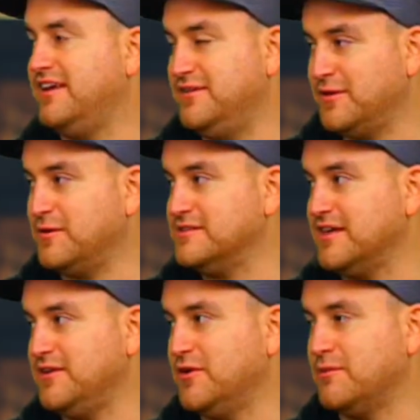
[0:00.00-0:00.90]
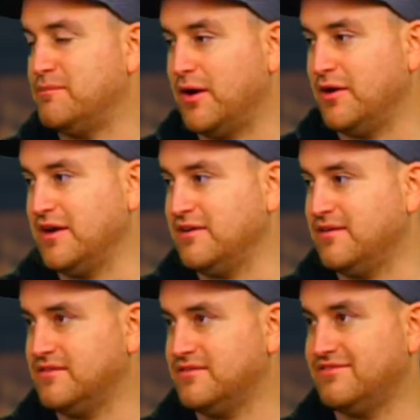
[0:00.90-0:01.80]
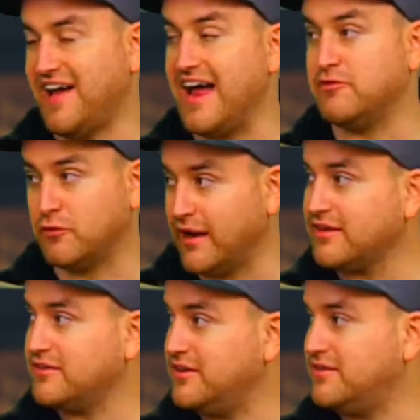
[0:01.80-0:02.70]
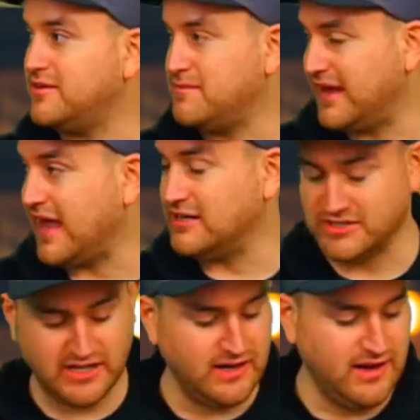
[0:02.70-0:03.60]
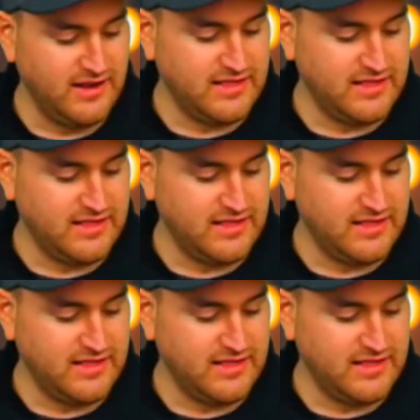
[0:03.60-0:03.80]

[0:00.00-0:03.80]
ketones and you're burning fat directly to make energy.